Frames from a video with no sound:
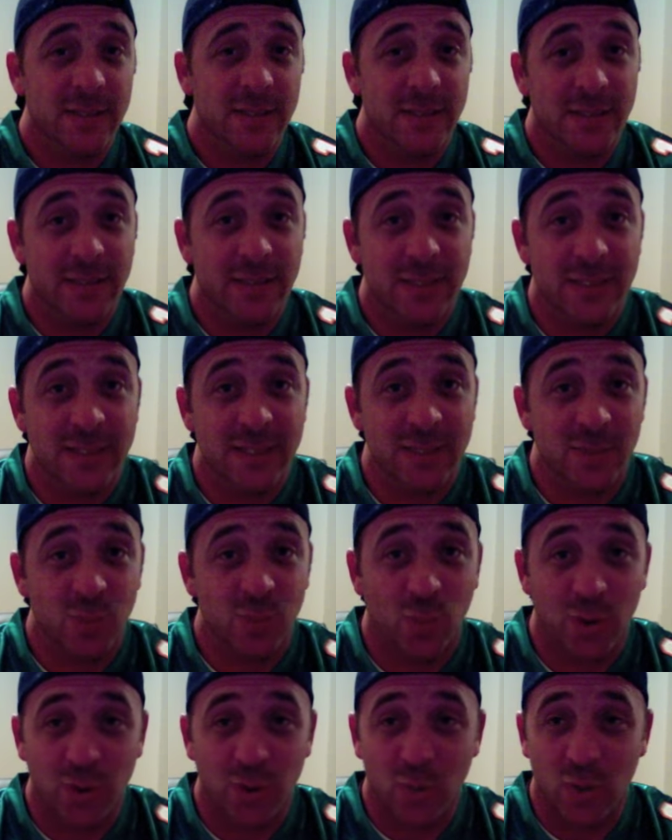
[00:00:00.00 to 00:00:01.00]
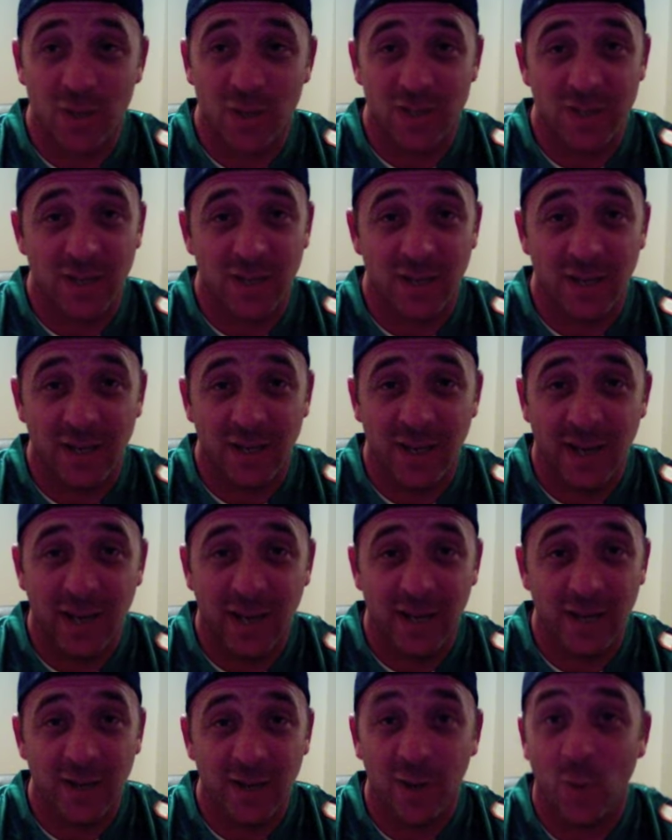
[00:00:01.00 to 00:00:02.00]
This is one question of the
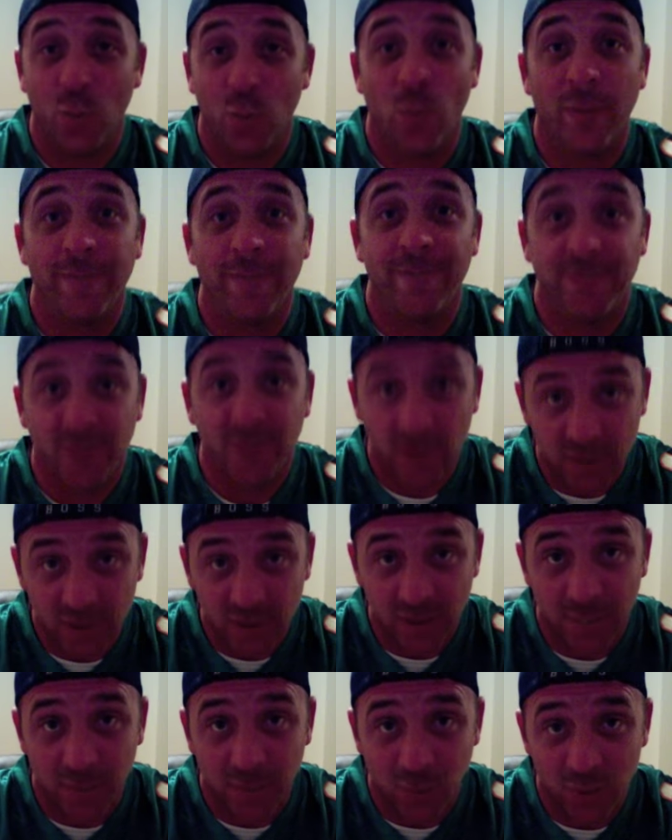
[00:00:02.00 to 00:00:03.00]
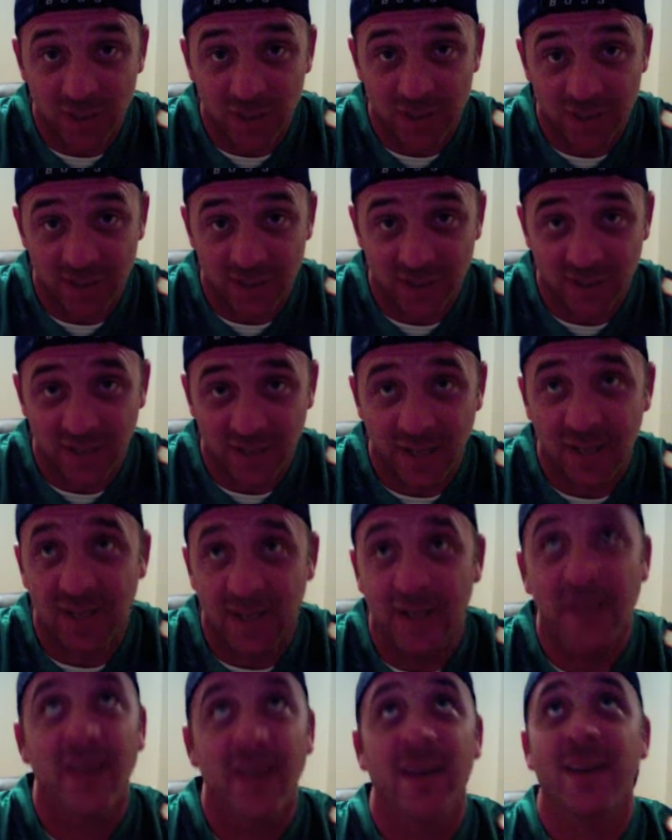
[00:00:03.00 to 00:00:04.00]
day, one fucked up question
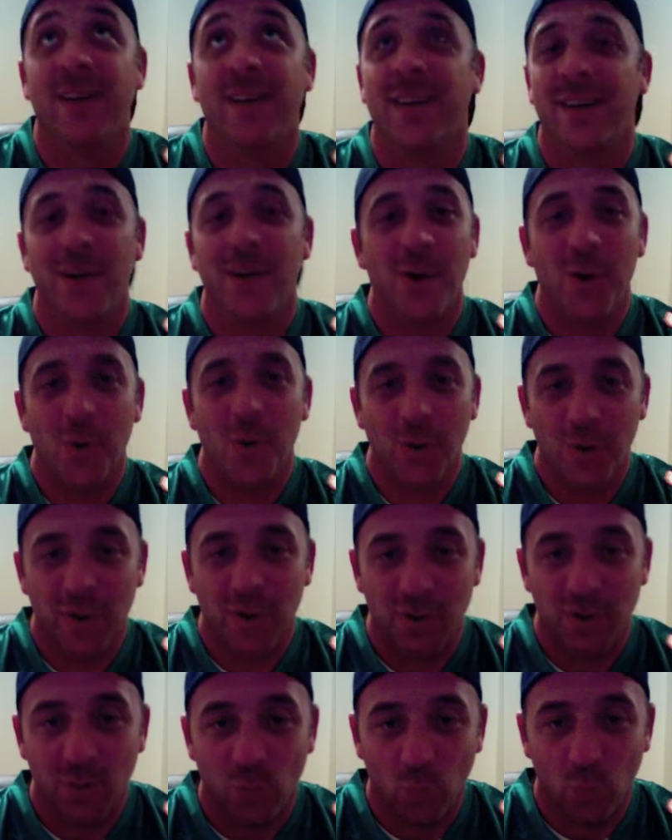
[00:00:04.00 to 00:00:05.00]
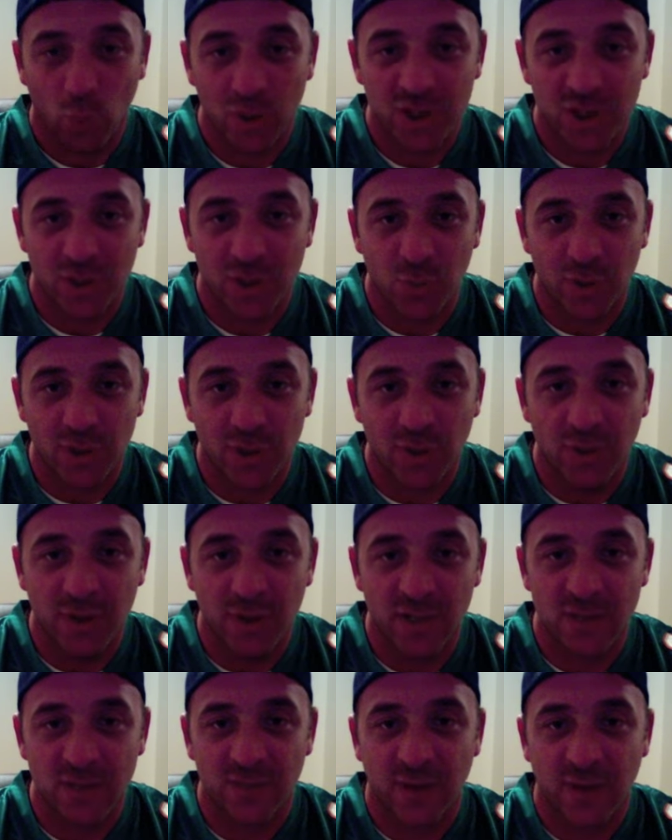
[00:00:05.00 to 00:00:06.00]
today. What should we do to
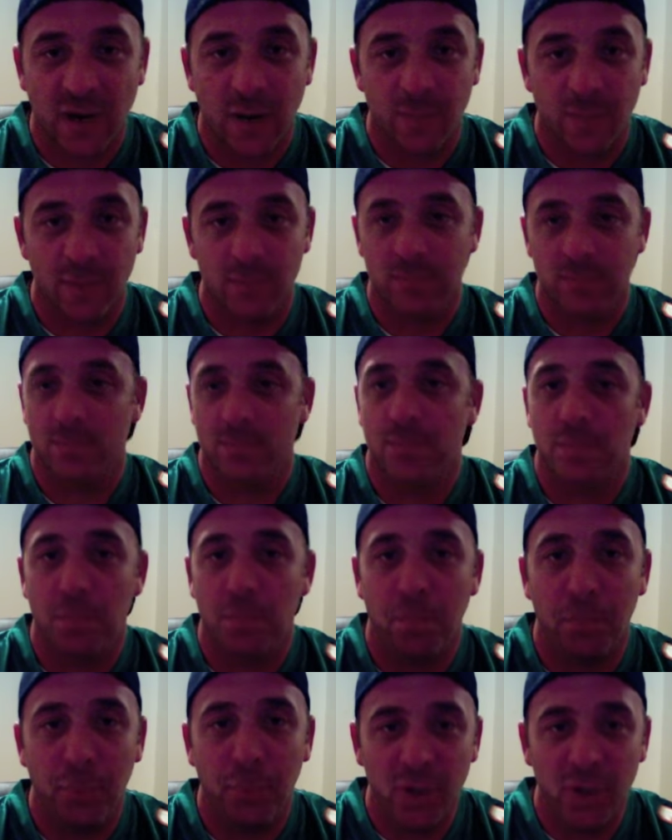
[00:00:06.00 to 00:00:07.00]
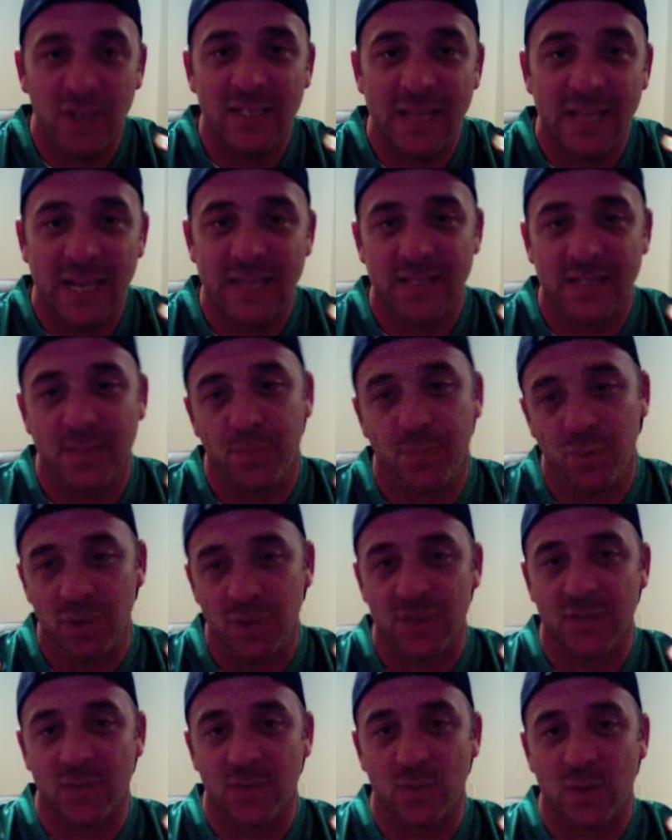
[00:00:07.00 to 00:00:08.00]
this fireman? Put his ass in
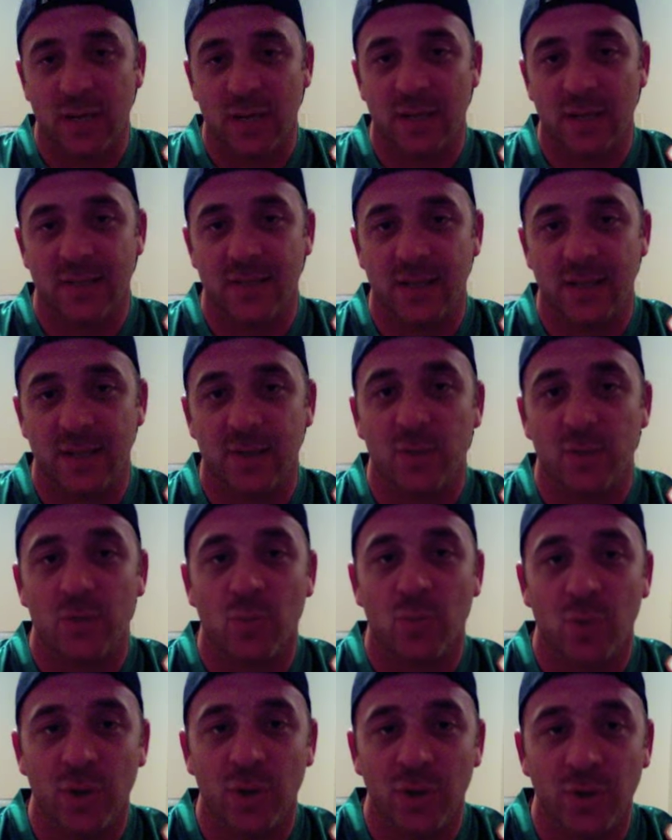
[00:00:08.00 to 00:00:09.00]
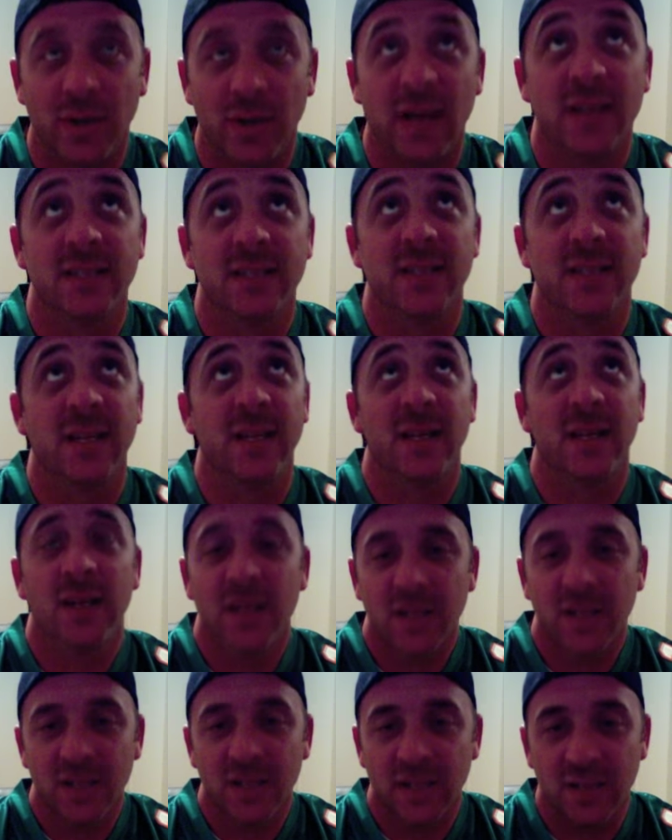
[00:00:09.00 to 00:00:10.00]
prison is what I say. What do you guys think?
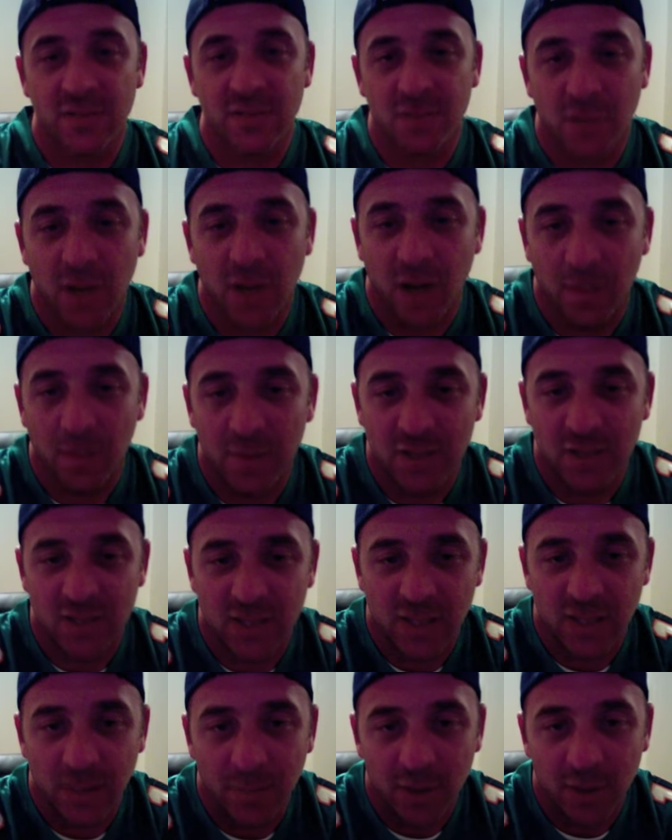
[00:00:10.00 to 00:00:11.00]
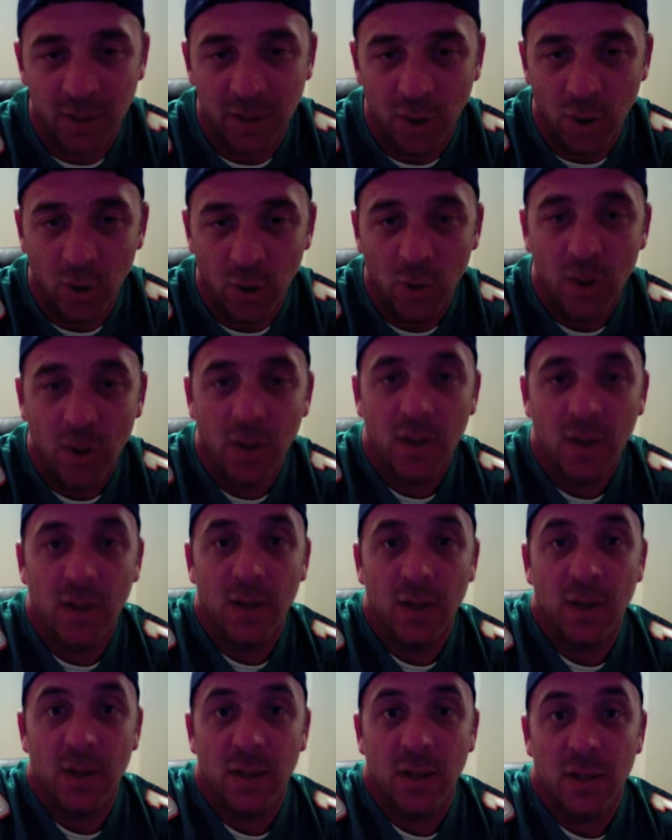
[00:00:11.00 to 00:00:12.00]
Leave some comments and let me know.
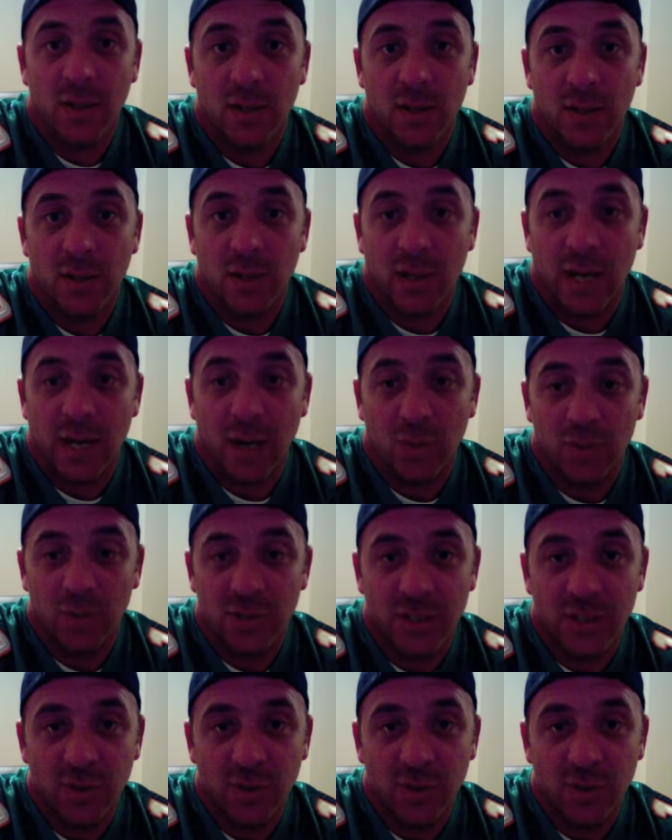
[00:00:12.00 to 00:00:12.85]
I will see